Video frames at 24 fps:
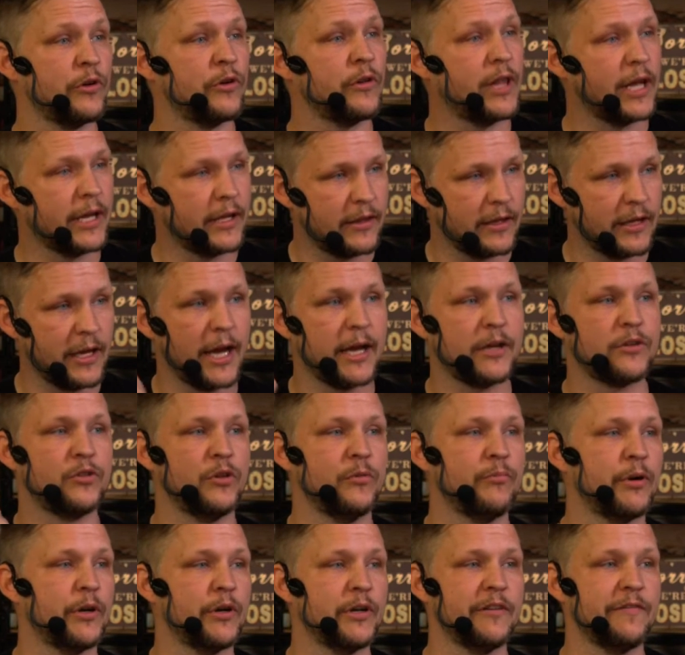like the actual
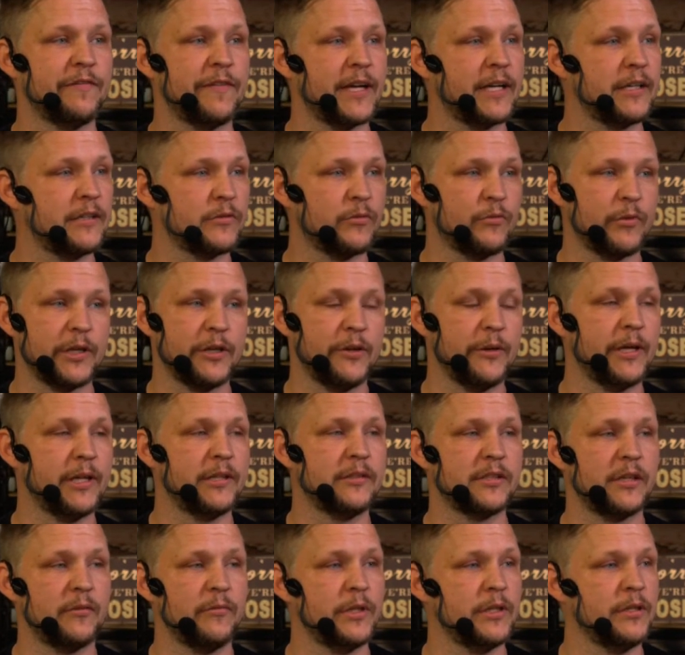burn effect when you hit
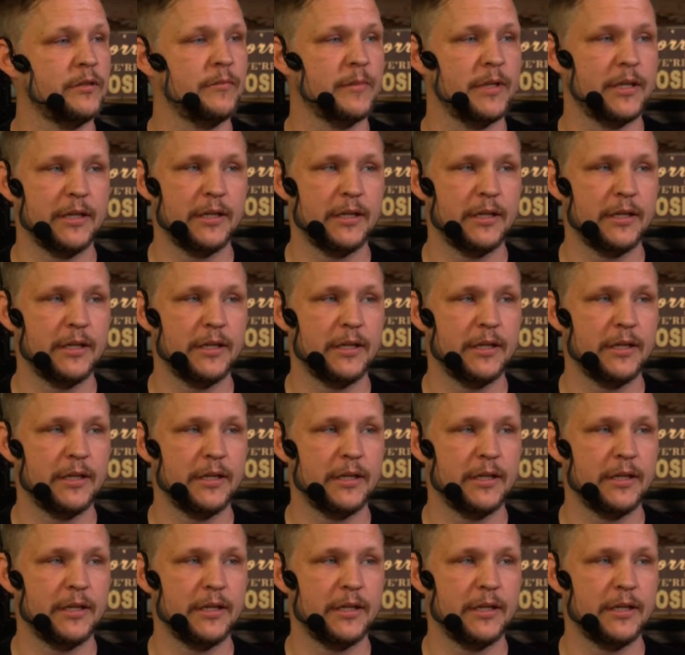someone.